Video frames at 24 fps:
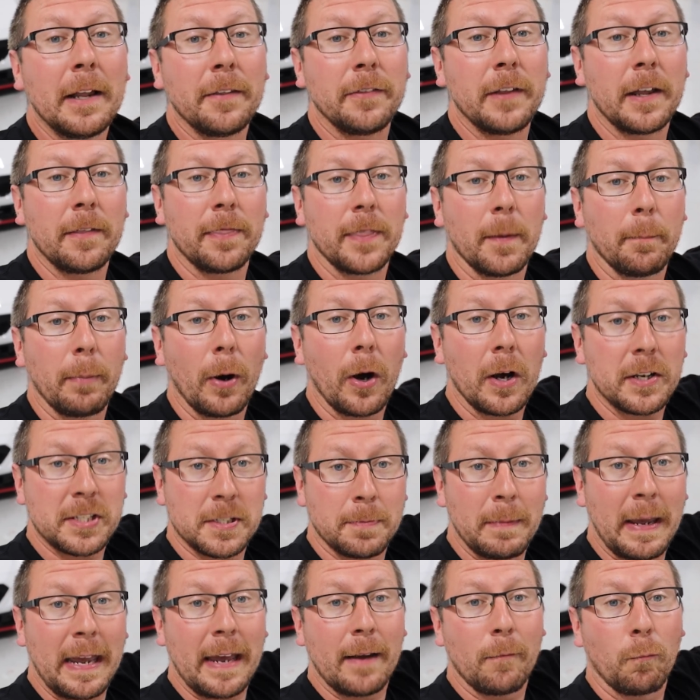that the
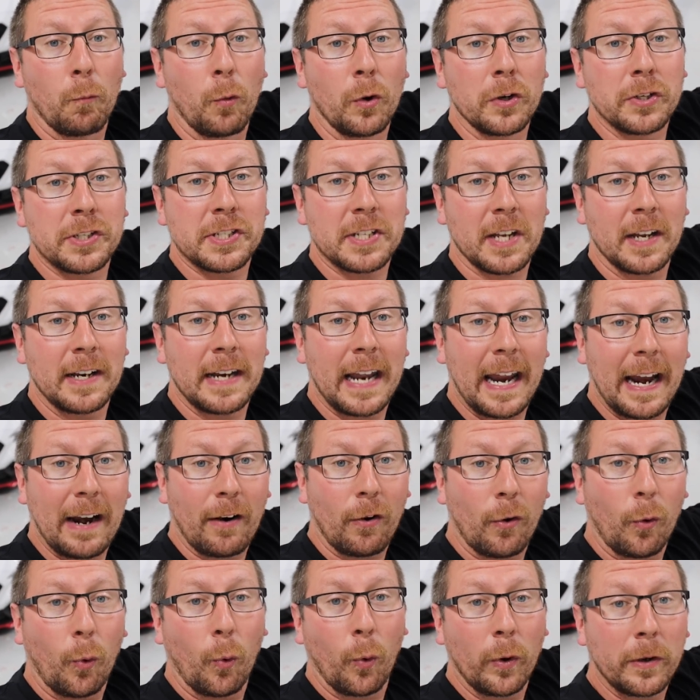boss man wants an
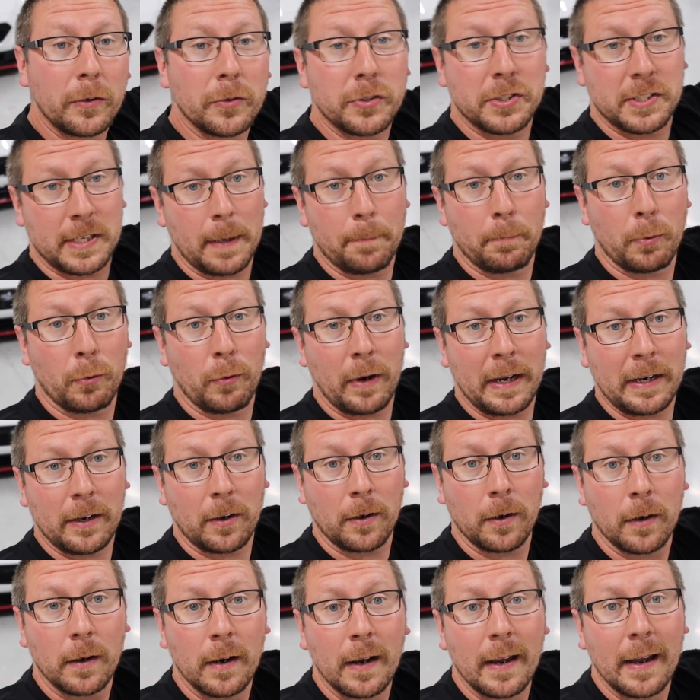air oil
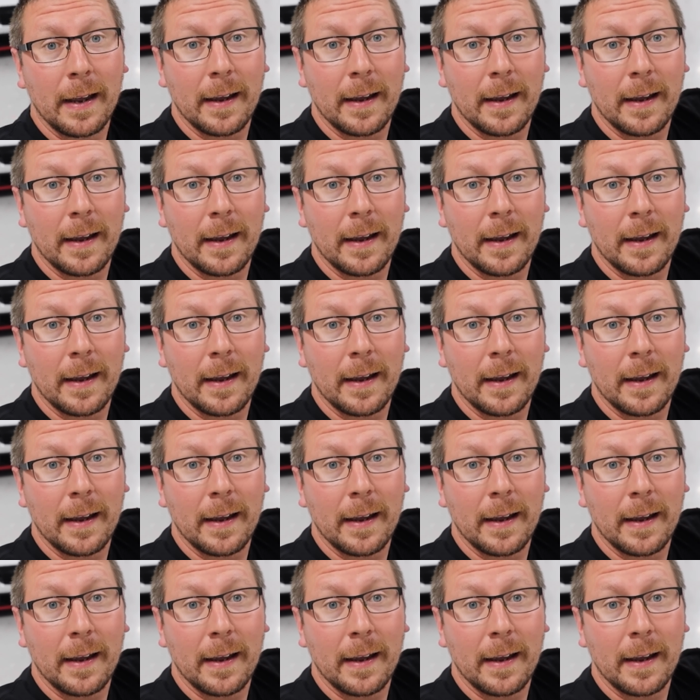separator,